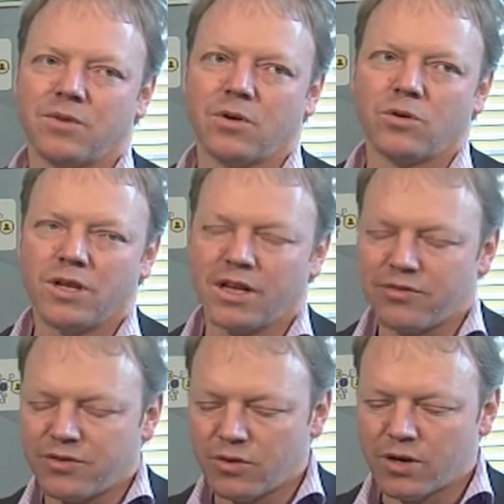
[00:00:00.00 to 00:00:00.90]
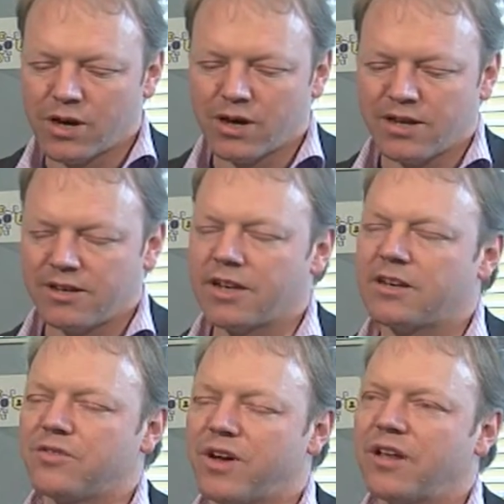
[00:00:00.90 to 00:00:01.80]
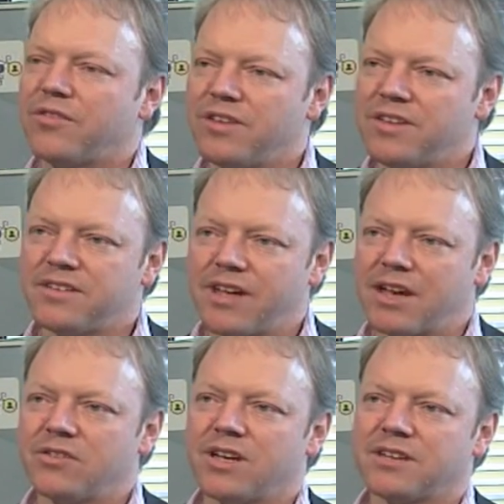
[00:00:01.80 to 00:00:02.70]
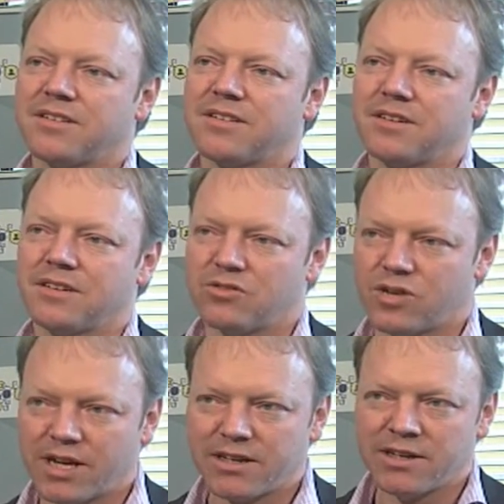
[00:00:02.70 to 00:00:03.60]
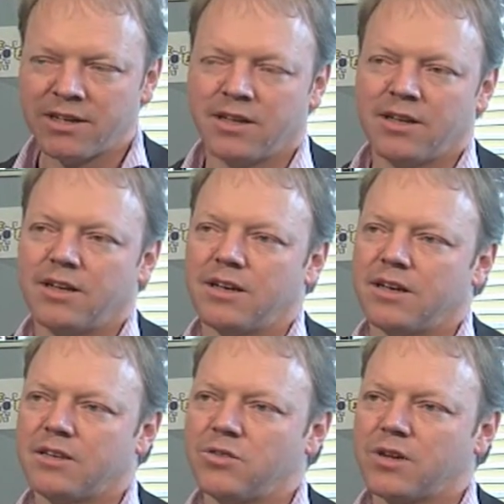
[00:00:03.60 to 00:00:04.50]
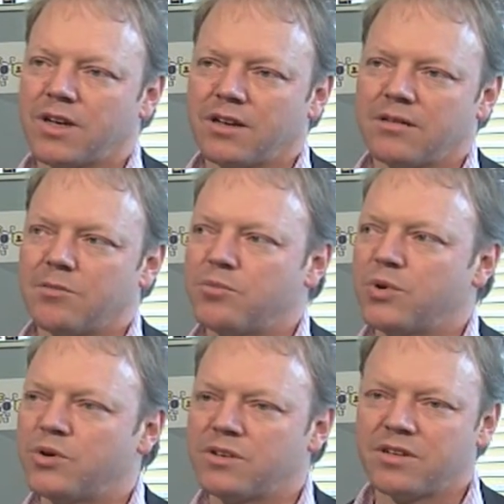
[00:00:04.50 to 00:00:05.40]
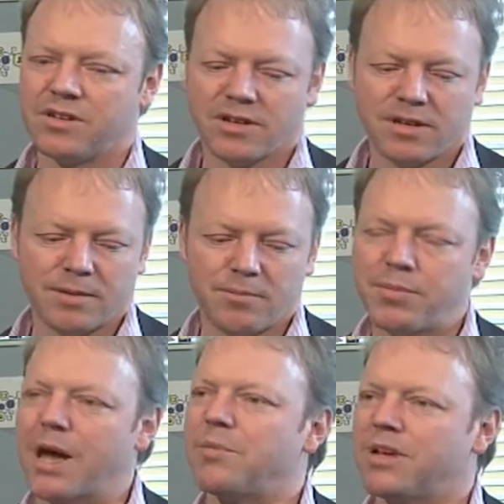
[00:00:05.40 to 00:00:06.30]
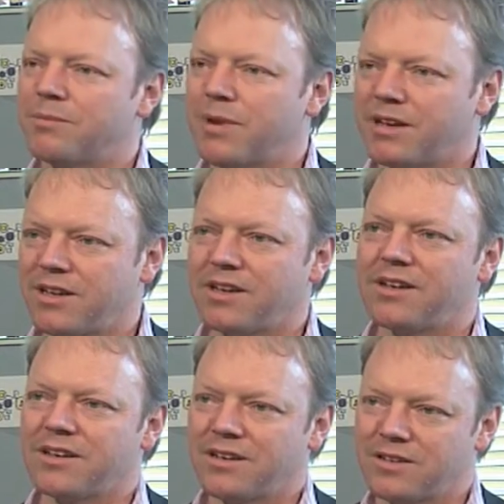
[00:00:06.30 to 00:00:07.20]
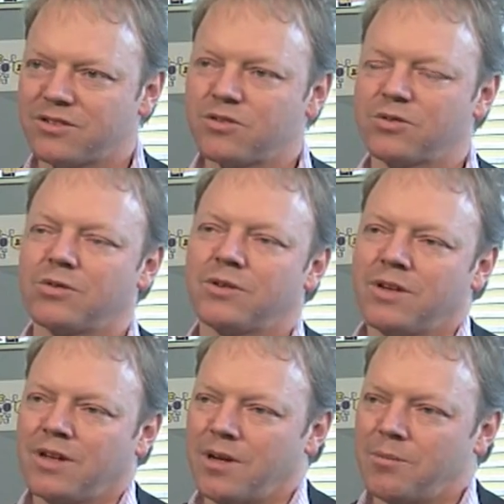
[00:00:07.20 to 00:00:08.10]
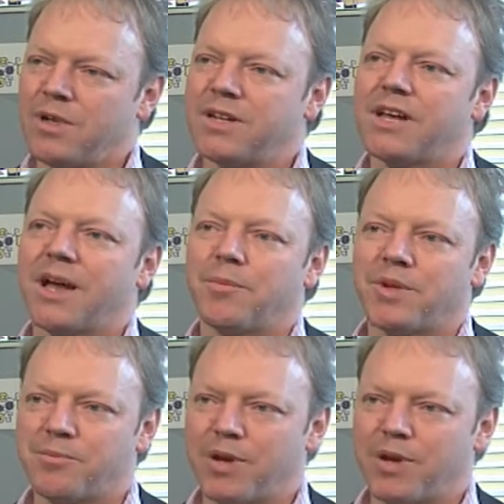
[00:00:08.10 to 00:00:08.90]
only if you identify these areas right, you can put public money to build up